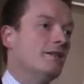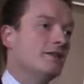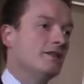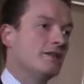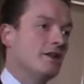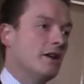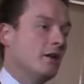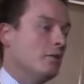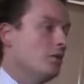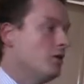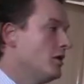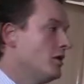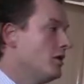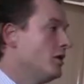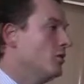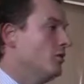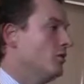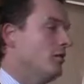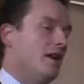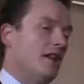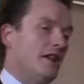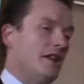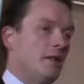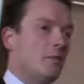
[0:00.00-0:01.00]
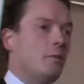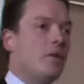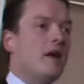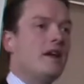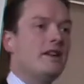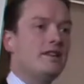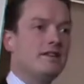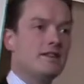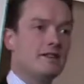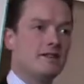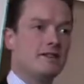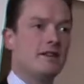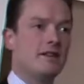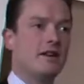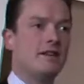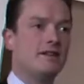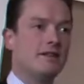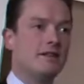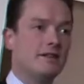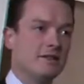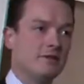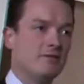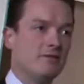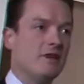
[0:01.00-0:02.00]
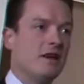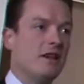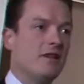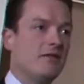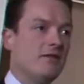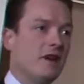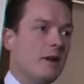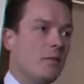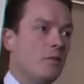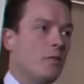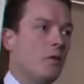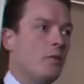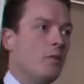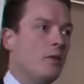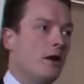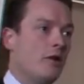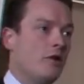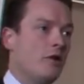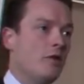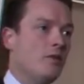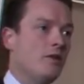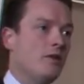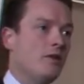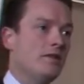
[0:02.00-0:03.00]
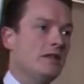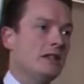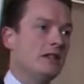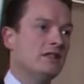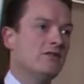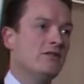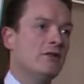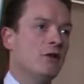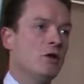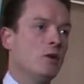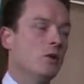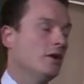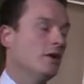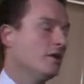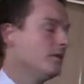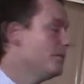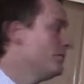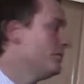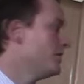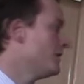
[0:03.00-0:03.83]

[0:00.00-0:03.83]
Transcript: So really the pace is starting to really ramp up how we move this forward.